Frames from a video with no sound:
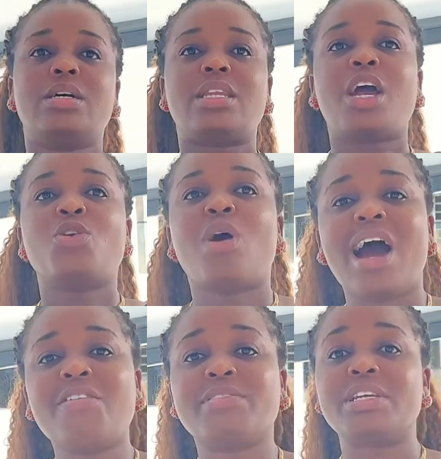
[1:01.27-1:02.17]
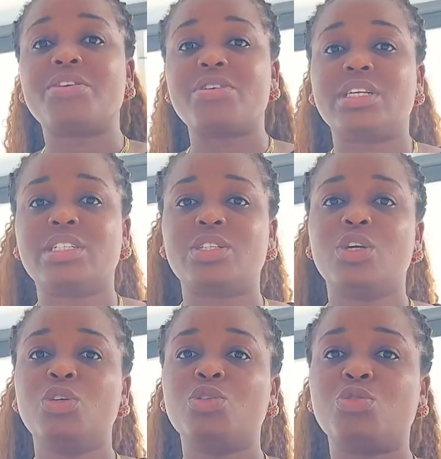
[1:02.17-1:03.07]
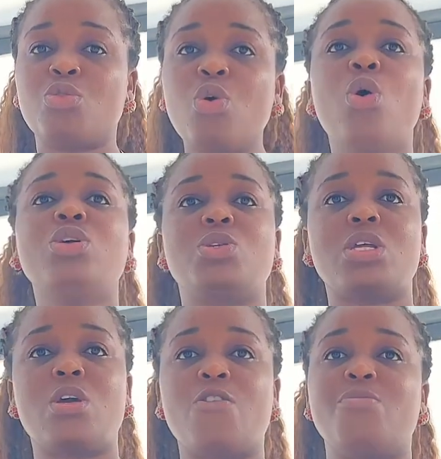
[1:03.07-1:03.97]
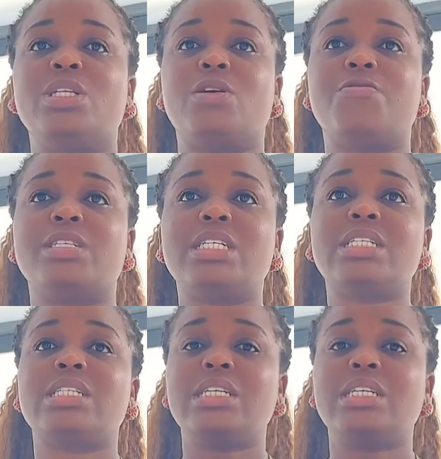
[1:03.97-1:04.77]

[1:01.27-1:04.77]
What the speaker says: Now you have the grace to go to the government offices